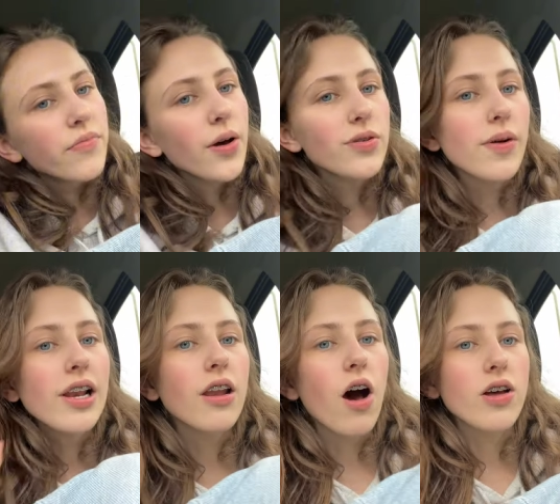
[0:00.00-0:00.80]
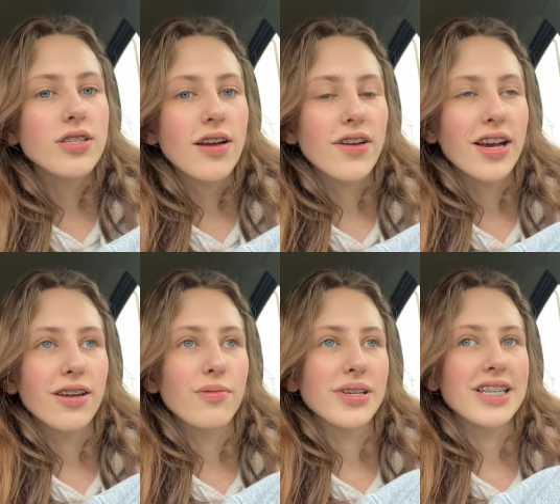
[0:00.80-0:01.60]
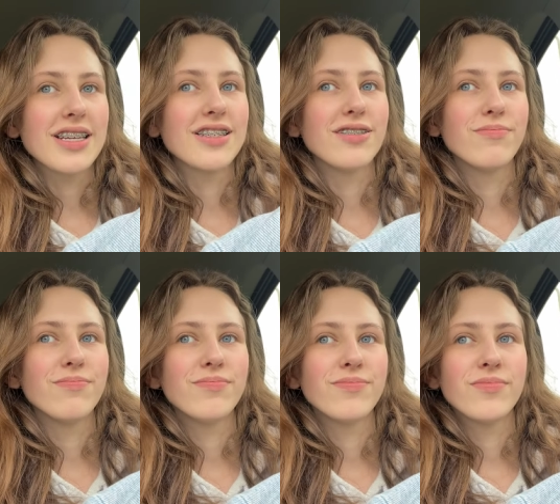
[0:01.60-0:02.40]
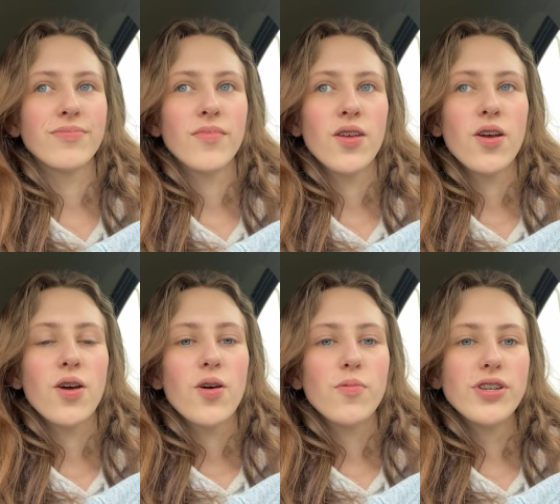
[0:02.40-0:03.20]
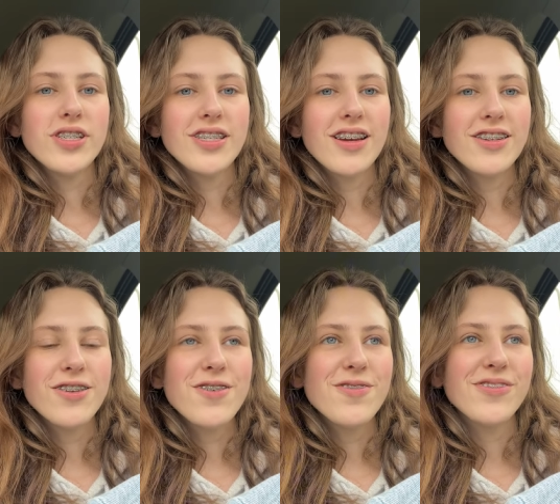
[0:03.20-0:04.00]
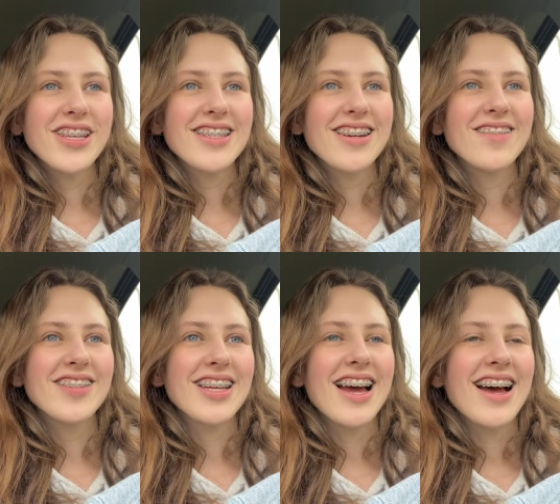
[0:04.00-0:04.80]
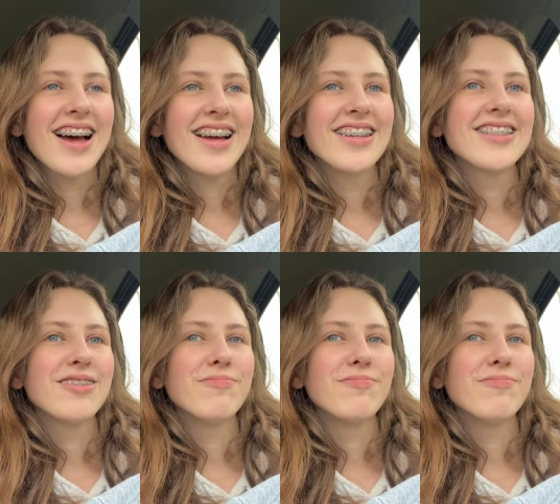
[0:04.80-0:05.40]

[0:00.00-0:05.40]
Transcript: that was my last ever economics lesson, which is, I don't know, that's kind of sad.